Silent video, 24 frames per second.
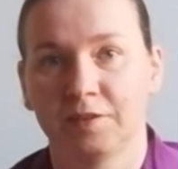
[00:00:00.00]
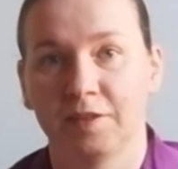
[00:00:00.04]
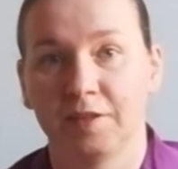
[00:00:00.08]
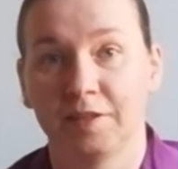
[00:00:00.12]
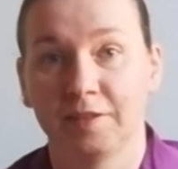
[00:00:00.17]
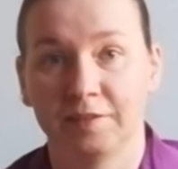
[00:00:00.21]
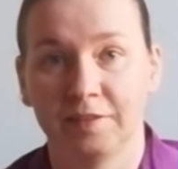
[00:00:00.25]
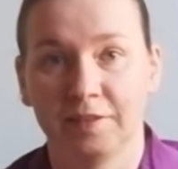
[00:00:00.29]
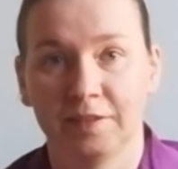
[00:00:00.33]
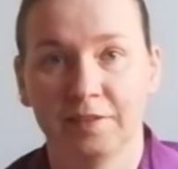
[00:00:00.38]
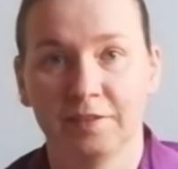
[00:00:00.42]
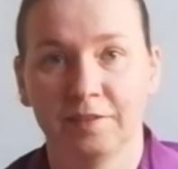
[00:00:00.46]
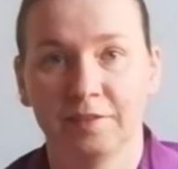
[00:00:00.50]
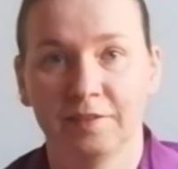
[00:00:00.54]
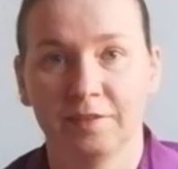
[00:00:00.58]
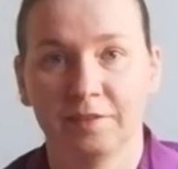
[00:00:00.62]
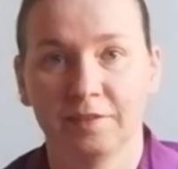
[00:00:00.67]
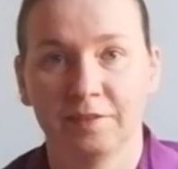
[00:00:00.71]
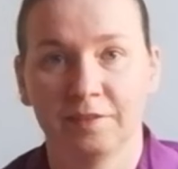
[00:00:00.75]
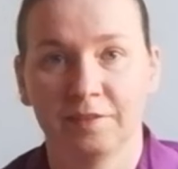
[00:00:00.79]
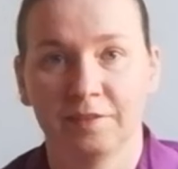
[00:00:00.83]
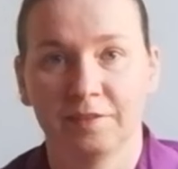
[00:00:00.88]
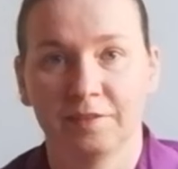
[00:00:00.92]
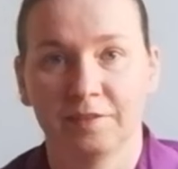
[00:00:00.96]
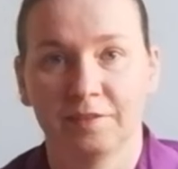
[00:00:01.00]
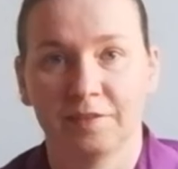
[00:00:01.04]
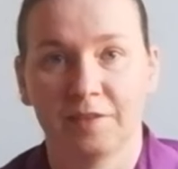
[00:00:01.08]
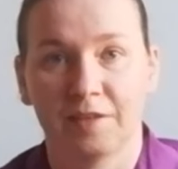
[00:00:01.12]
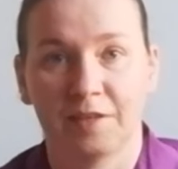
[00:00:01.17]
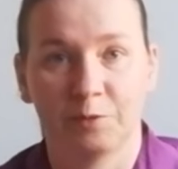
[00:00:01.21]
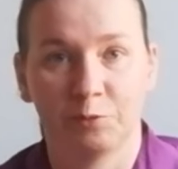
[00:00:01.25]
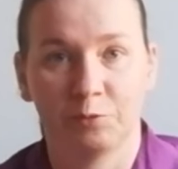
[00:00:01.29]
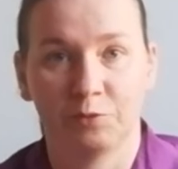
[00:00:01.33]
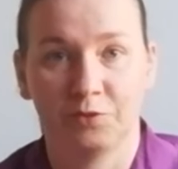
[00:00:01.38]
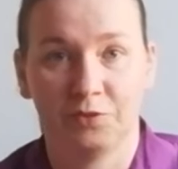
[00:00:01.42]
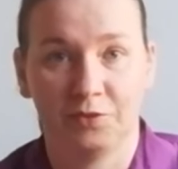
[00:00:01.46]
And then,
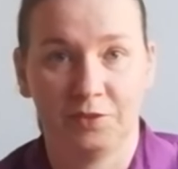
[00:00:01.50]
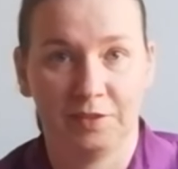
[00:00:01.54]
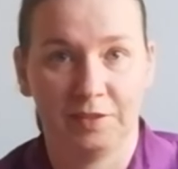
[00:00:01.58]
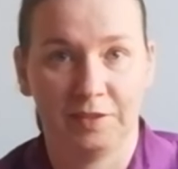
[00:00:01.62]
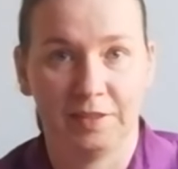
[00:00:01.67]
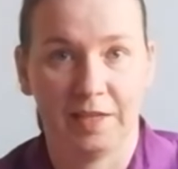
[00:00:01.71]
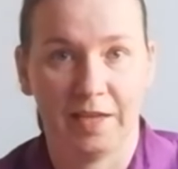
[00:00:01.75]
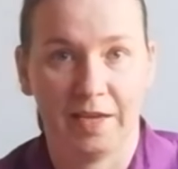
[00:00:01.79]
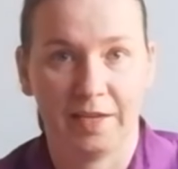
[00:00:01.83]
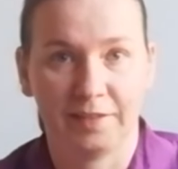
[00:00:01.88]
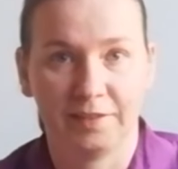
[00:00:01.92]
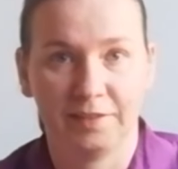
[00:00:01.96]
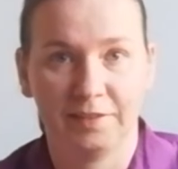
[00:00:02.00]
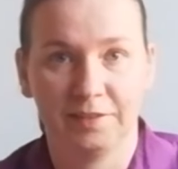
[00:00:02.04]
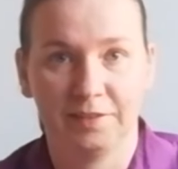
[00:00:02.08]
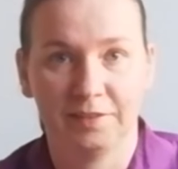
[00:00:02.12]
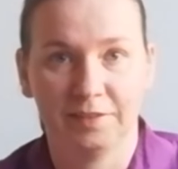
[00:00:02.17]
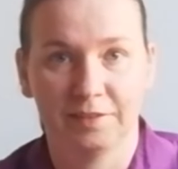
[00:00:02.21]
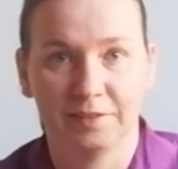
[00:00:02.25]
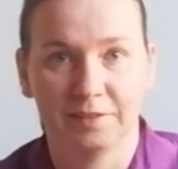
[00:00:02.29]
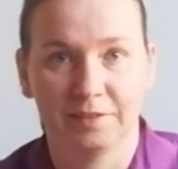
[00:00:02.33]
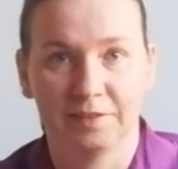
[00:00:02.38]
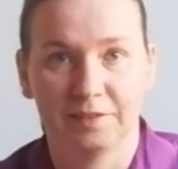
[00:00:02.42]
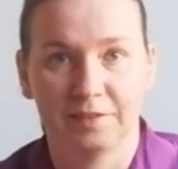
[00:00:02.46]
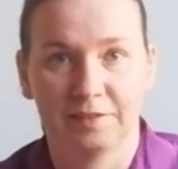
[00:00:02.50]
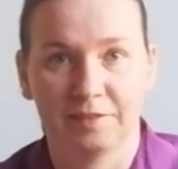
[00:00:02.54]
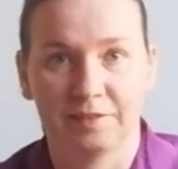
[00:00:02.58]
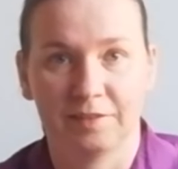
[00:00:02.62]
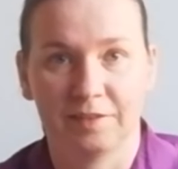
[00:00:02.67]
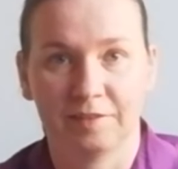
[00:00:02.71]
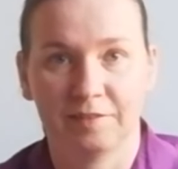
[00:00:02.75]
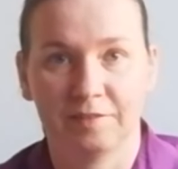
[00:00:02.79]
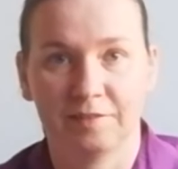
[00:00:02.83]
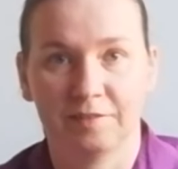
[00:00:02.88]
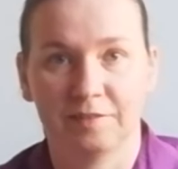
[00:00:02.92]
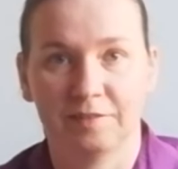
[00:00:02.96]
are you still lucky?
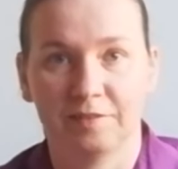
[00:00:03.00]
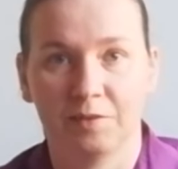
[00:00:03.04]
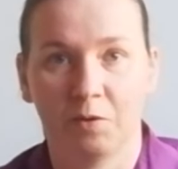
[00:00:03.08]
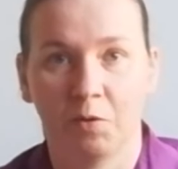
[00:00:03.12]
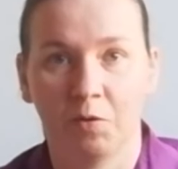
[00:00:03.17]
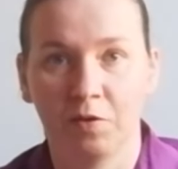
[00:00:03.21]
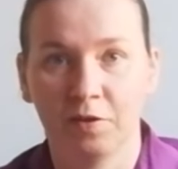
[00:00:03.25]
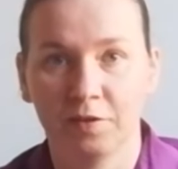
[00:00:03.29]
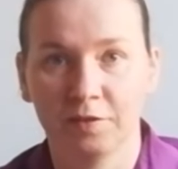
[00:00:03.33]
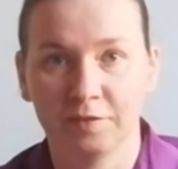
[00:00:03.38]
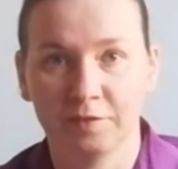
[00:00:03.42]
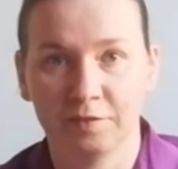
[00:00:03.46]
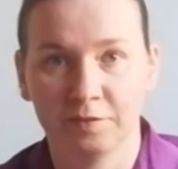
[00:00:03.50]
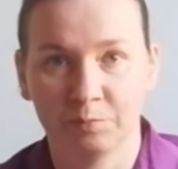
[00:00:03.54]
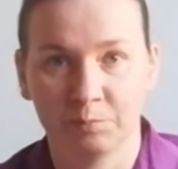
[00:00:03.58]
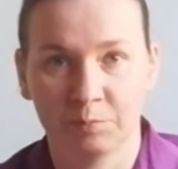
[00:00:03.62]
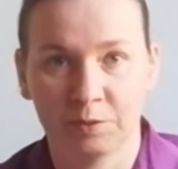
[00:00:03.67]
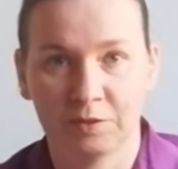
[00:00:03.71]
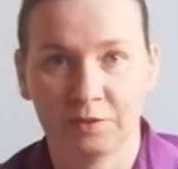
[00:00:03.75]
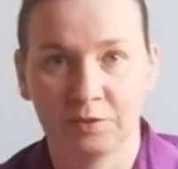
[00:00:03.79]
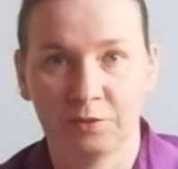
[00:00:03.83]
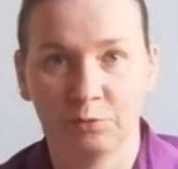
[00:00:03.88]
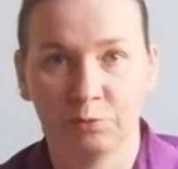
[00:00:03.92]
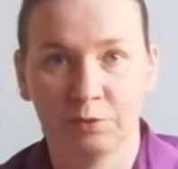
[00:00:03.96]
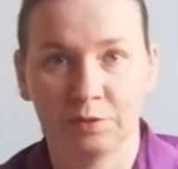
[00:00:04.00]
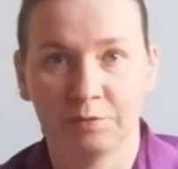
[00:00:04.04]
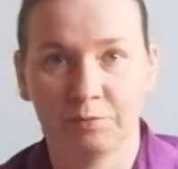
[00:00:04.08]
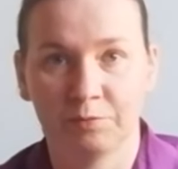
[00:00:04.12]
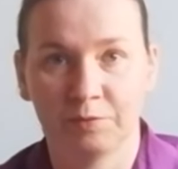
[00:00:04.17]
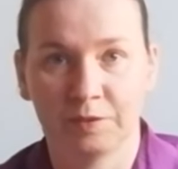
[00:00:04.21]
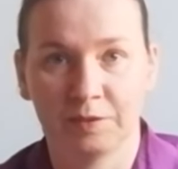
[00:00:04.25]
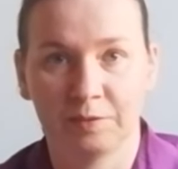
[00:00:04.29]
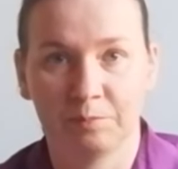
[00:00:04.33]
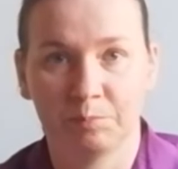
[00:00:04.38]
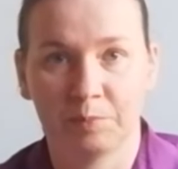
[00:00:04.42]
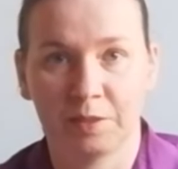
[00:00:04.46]
Does all this material
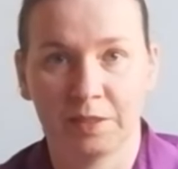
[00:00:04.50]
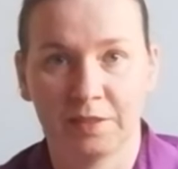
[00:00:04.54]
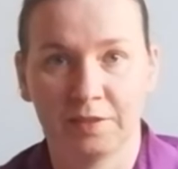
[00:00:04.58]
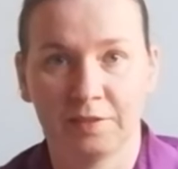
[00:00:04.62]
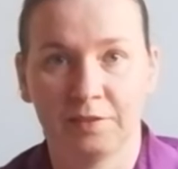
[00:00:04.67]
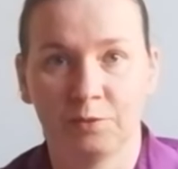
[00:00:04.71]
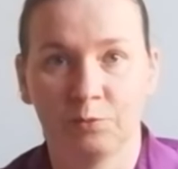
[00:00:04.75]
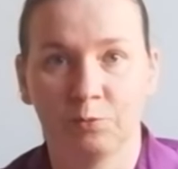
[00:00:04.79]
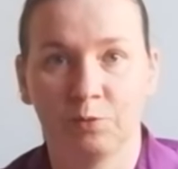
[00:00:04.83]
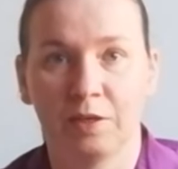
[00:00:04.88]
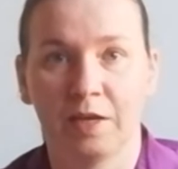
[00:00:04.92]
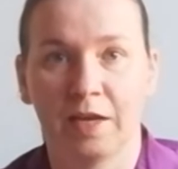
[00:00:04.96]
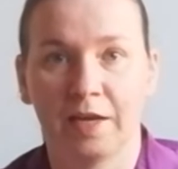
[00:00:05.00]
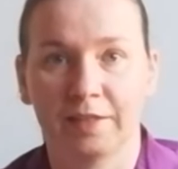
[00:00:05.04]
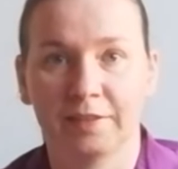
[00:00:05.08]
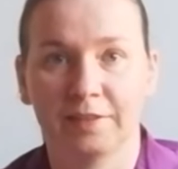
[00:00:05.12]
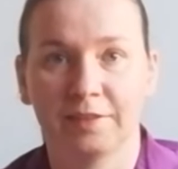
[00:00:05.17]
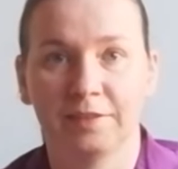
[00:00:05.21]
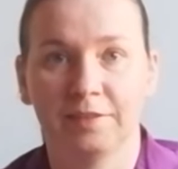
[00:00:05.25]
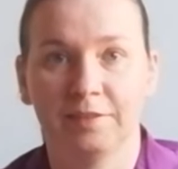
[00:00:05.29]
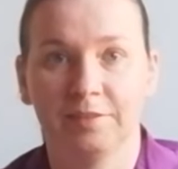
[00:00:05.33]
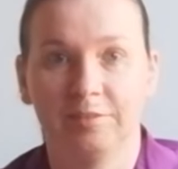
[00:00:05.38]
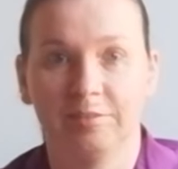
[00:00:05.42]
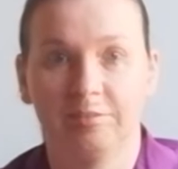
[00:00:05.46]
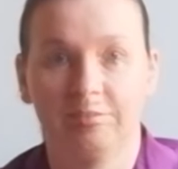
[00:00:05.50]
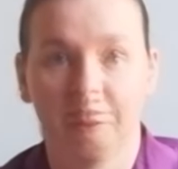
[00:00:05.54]
thing make you lucky?